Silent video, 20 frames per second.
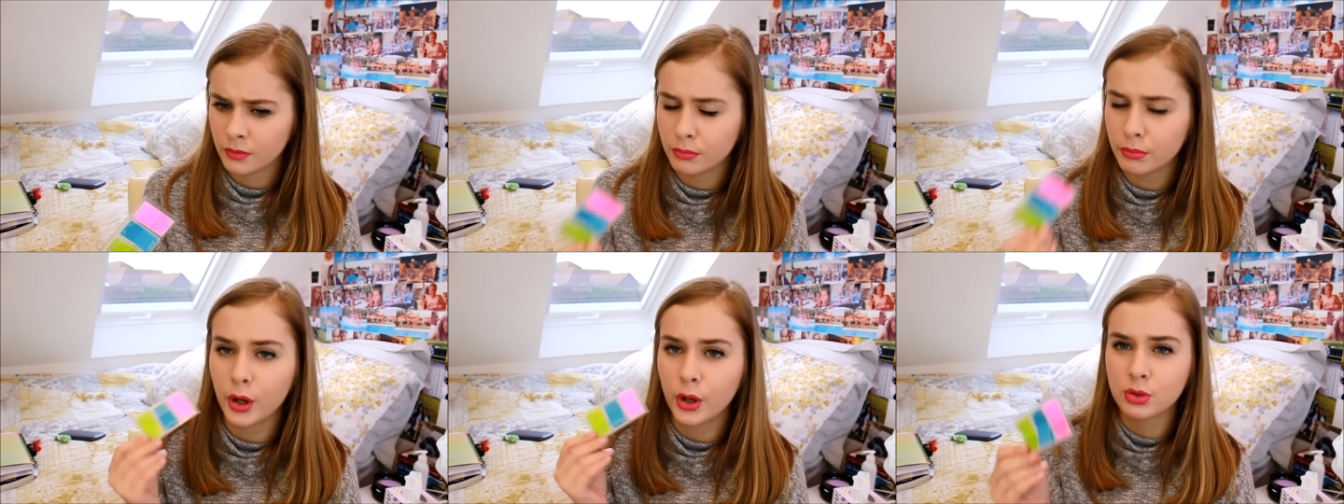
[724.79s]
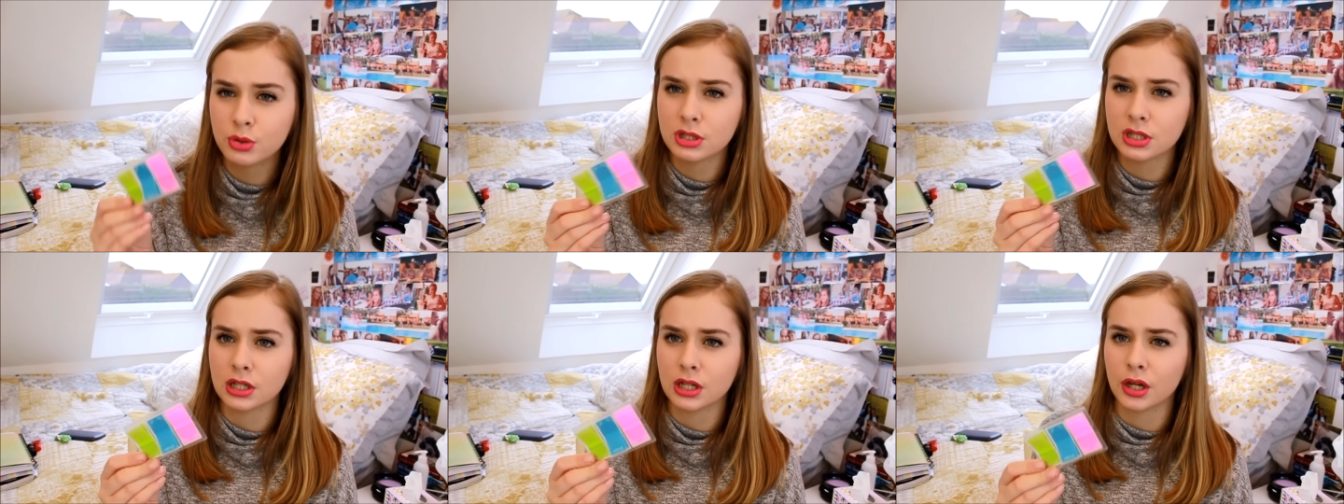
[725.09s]

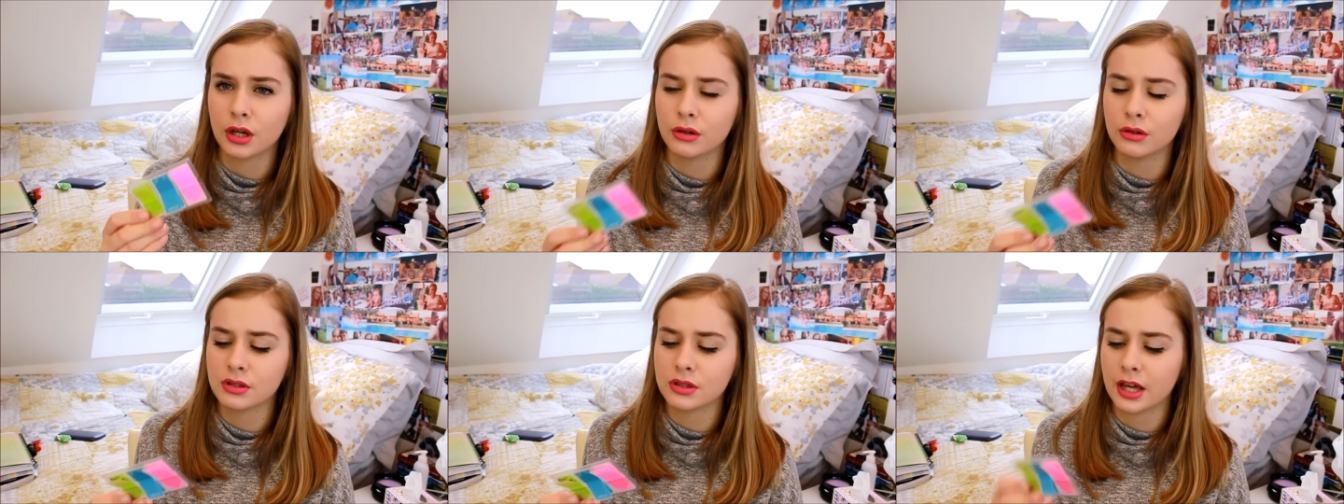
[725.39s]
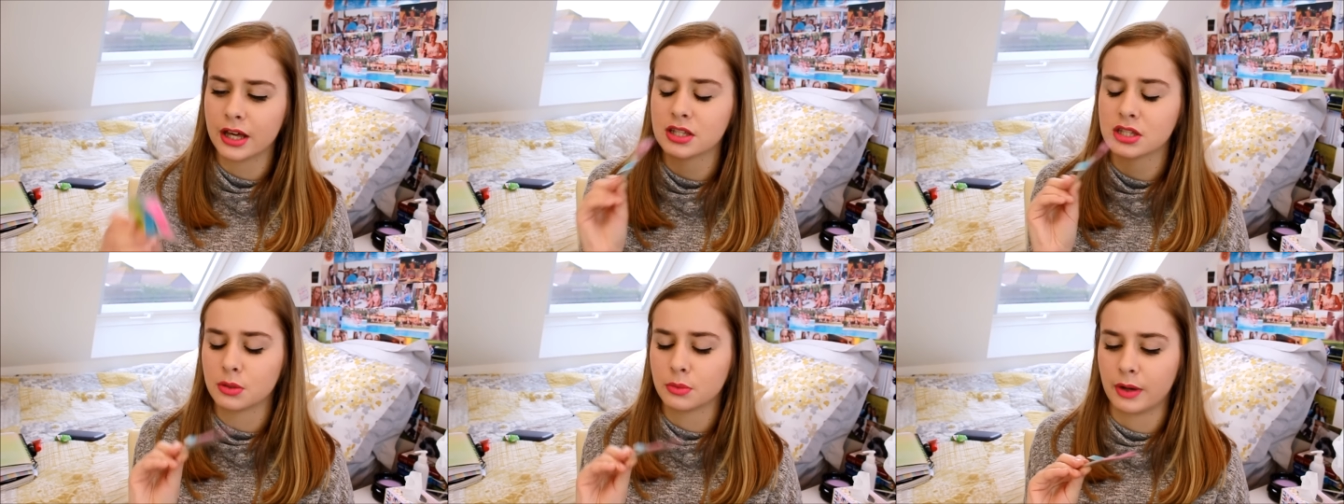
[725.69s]
Post-it Note,
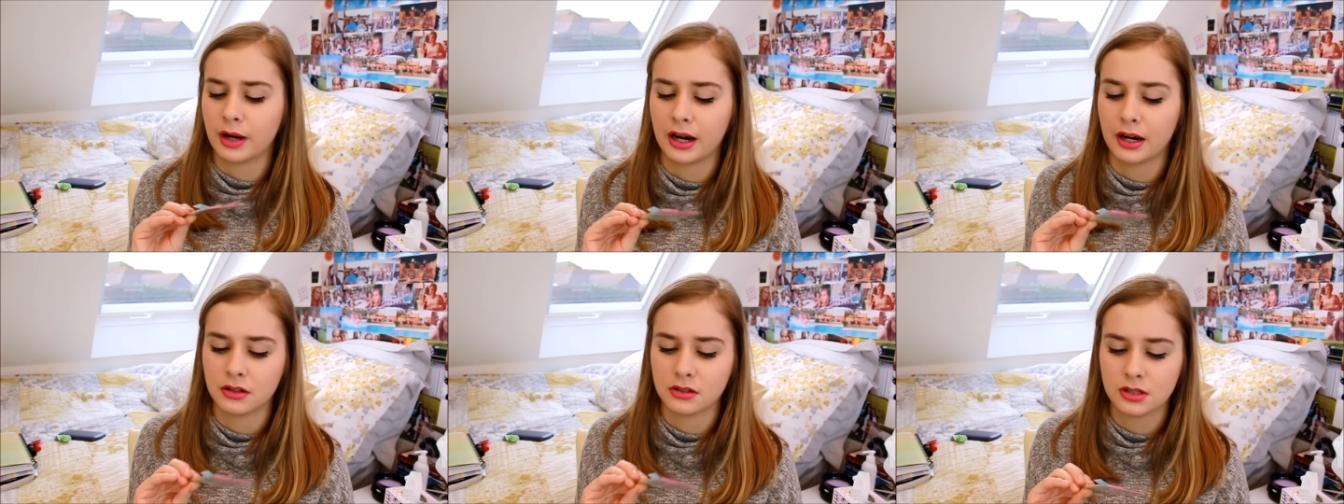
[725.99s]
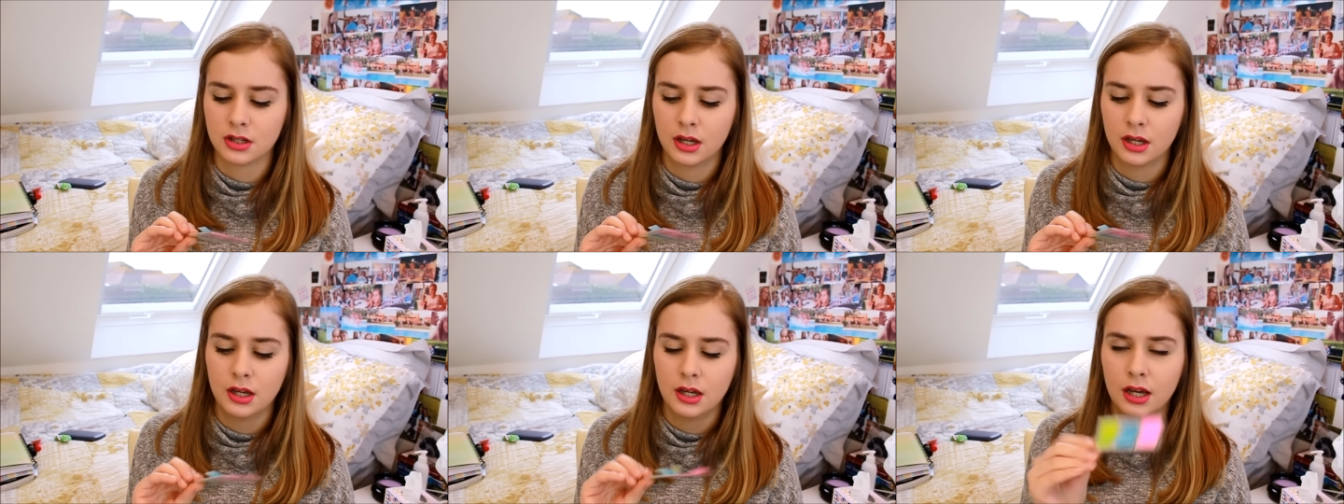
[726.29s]
that's the
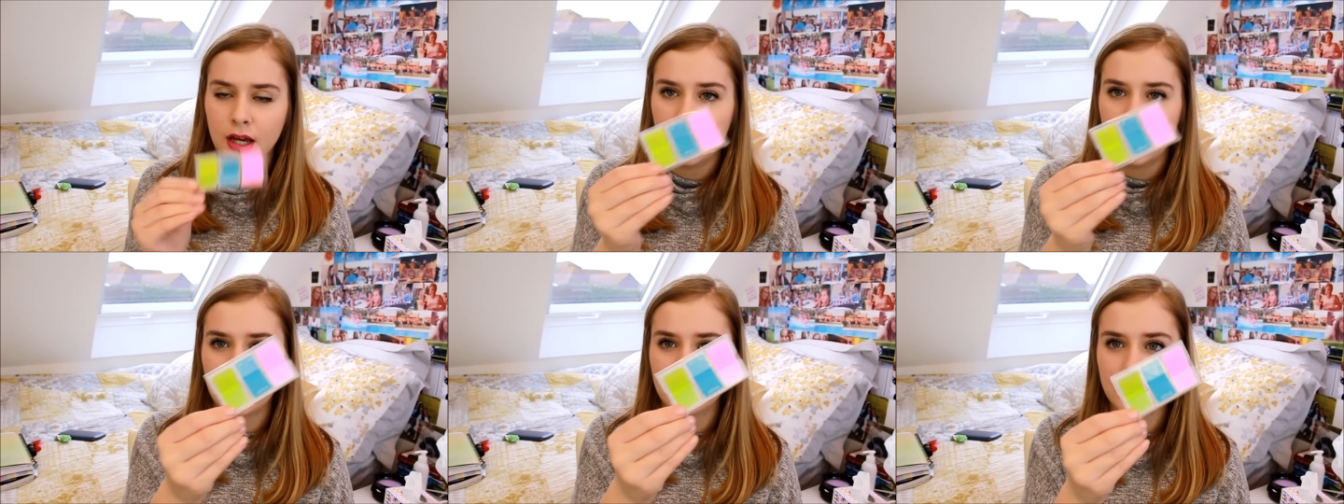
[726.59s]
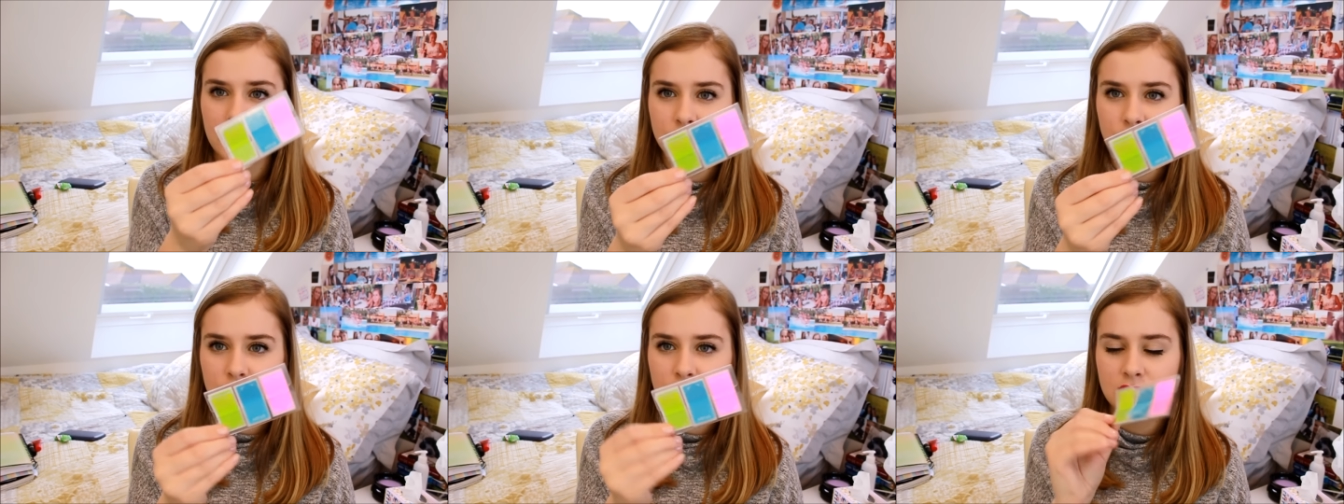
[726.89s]
brand,
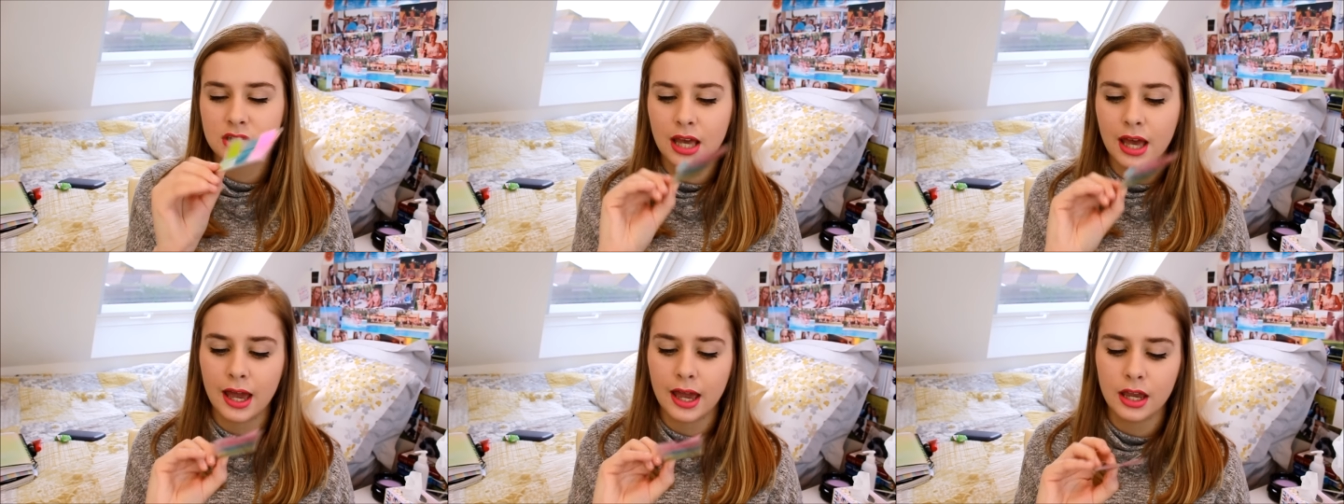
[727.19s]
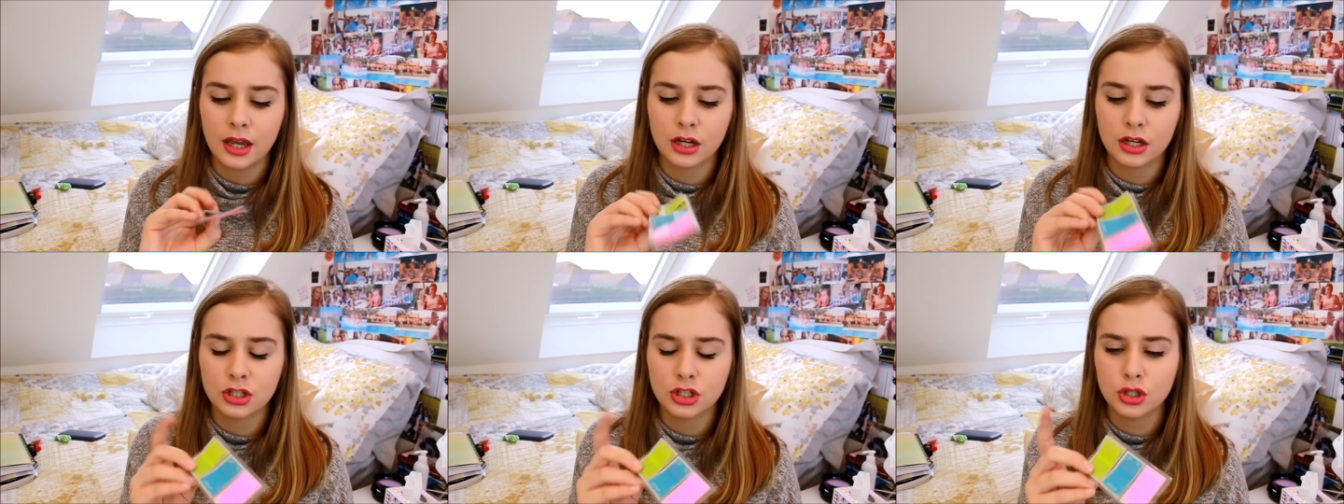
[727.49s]
and they just
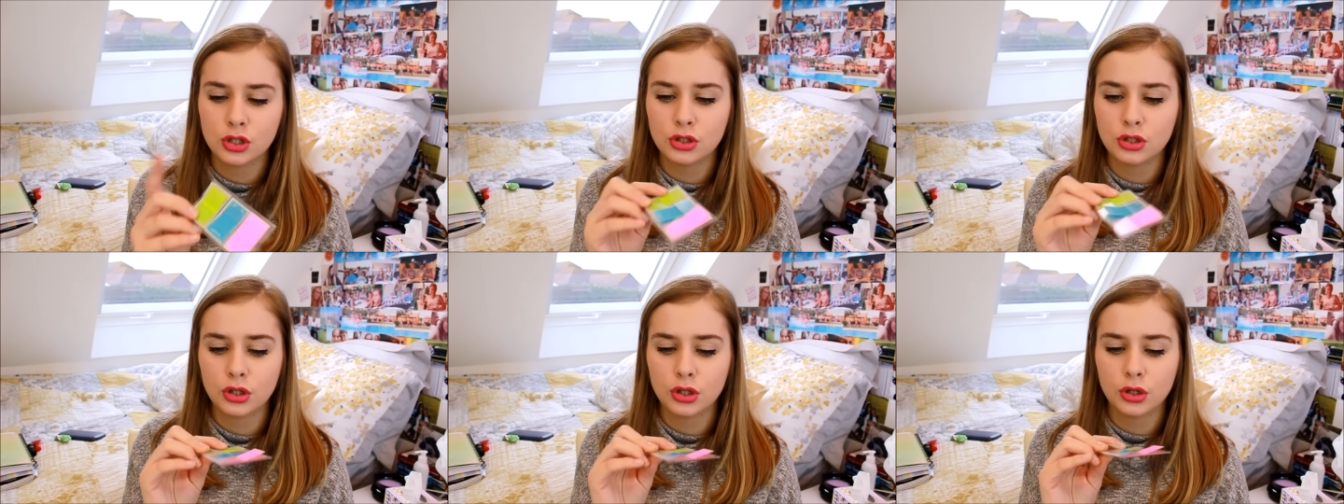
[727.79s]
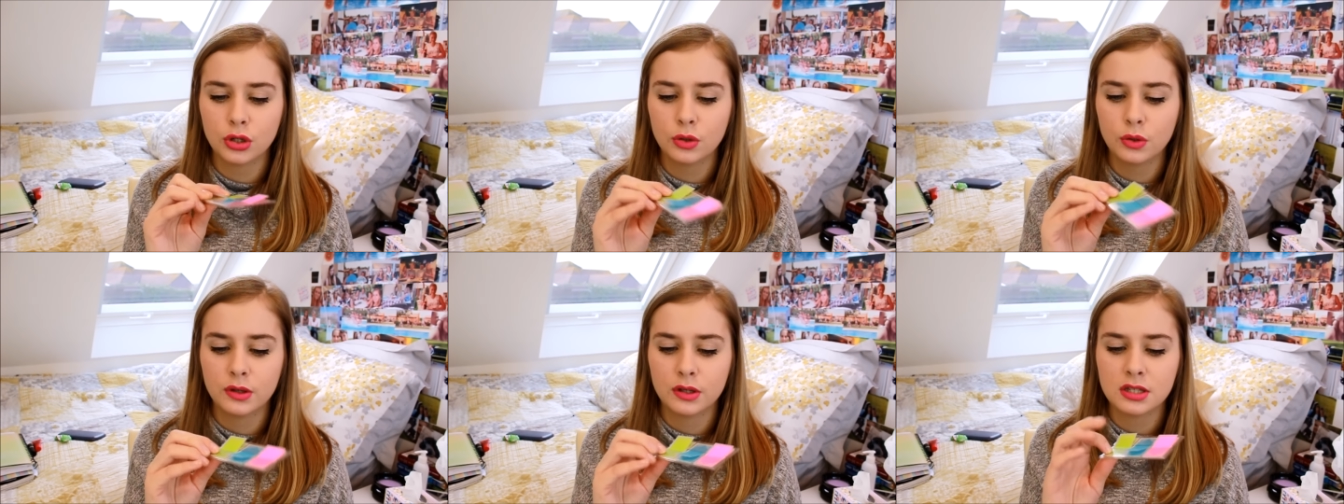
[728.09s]
say to
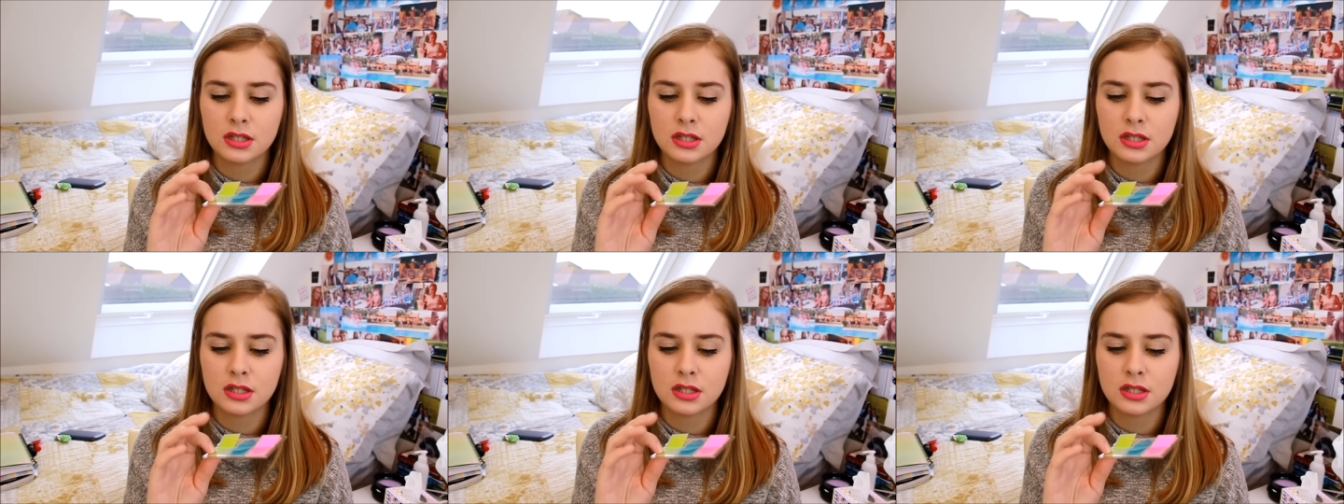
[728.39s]
do,